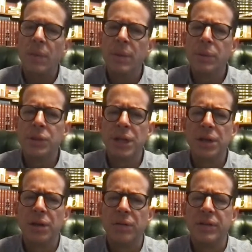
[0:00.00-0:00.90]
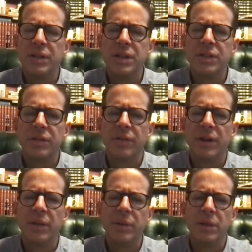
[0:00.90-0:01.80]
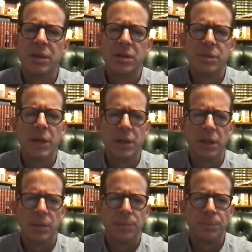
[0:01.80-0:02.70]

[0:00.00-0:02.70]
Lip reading: people tend to go to VCs for funding because there's money there.